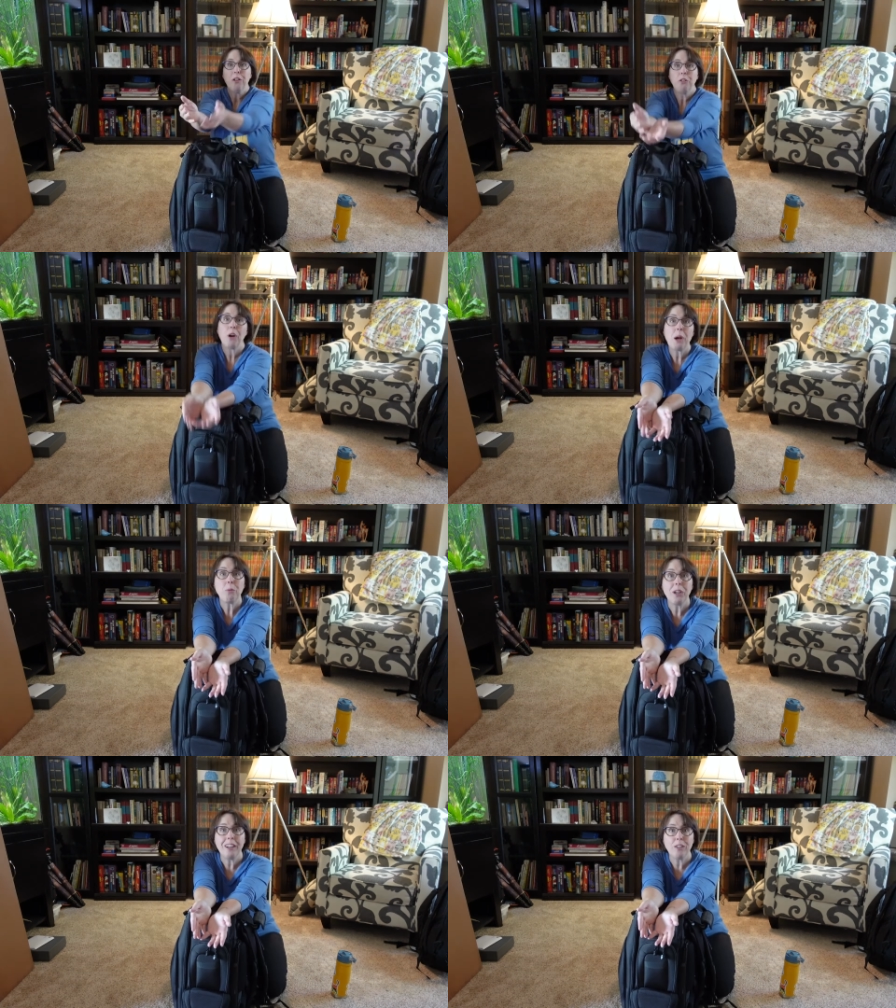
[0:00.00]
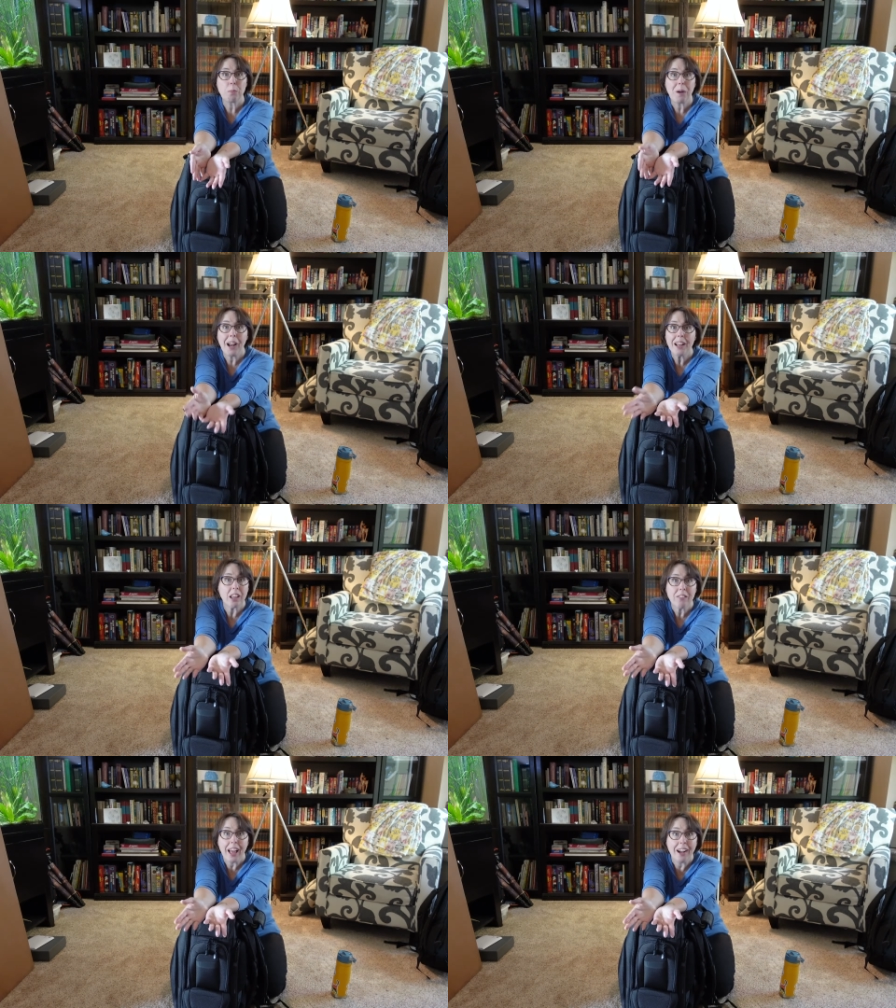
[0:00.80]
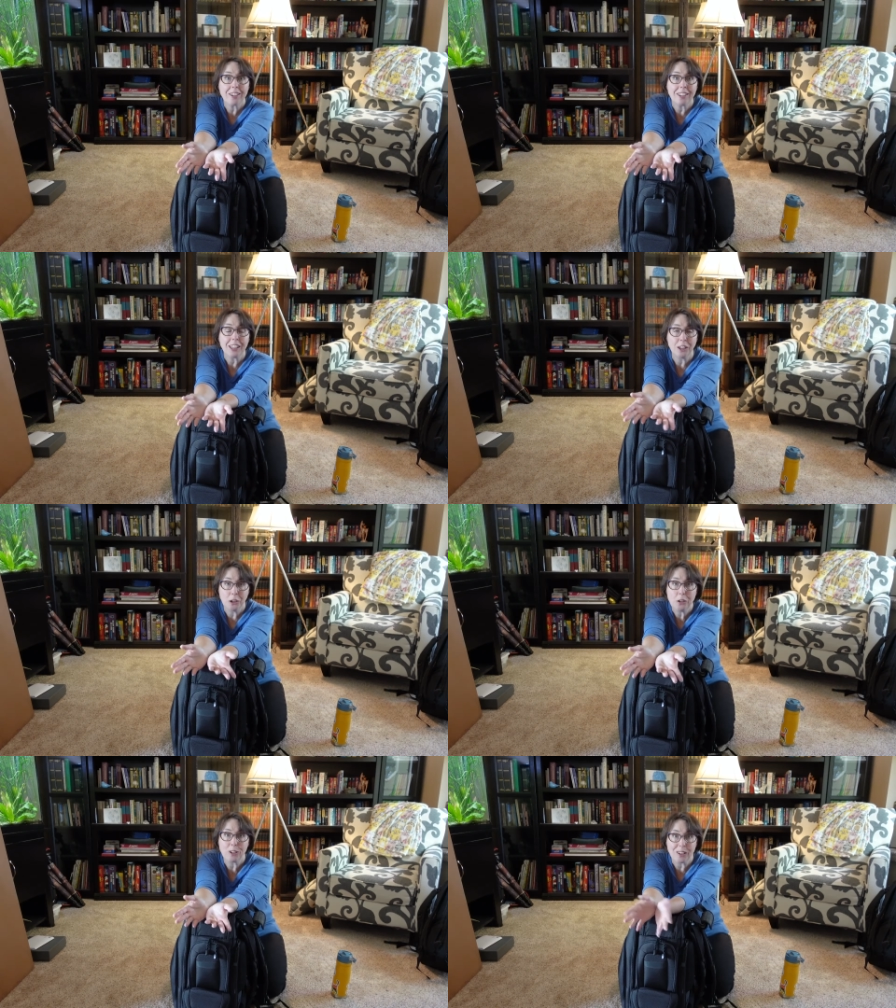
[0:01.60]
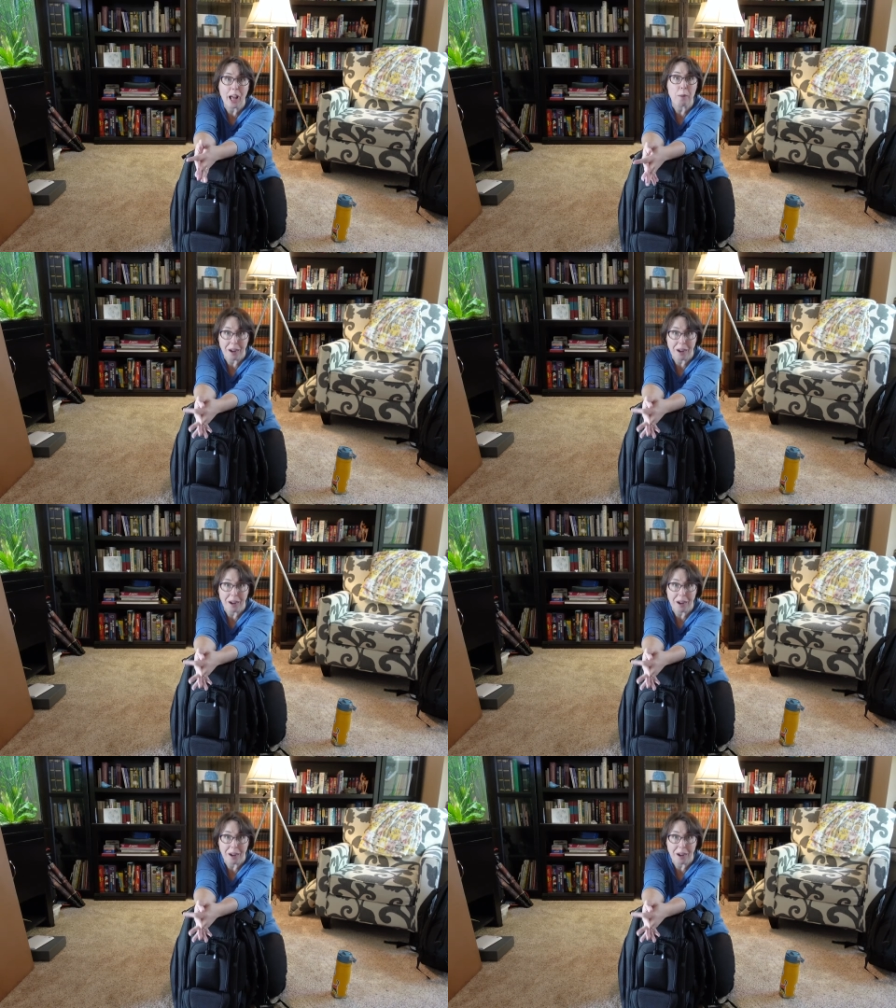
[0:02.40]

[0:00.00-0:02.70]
So I'm really surprised I've actually used that